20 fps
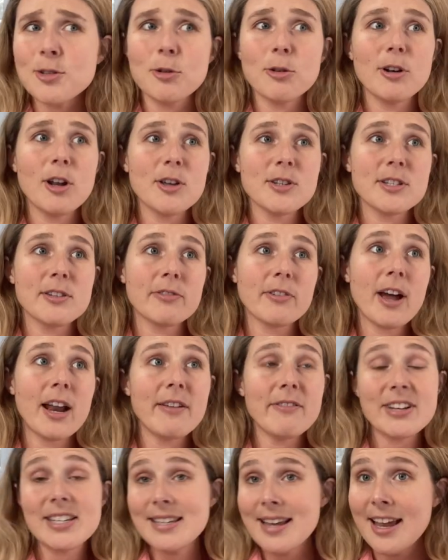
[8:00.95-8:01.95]
or lots of kind
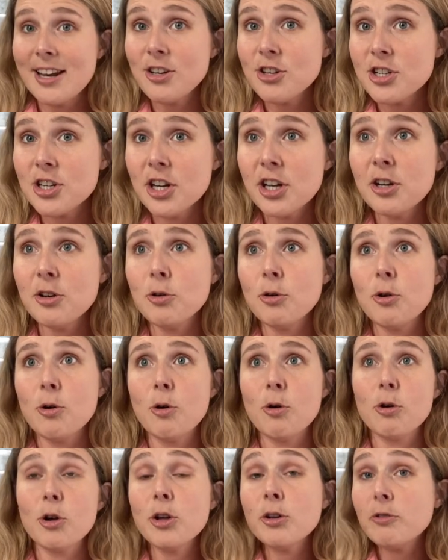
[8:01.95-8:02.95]
of attention
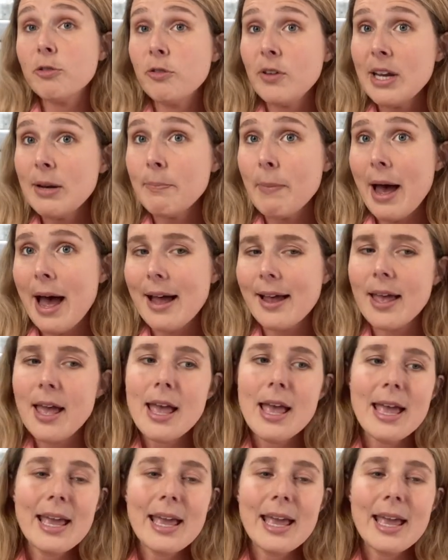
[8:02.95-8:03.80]
or good feedback.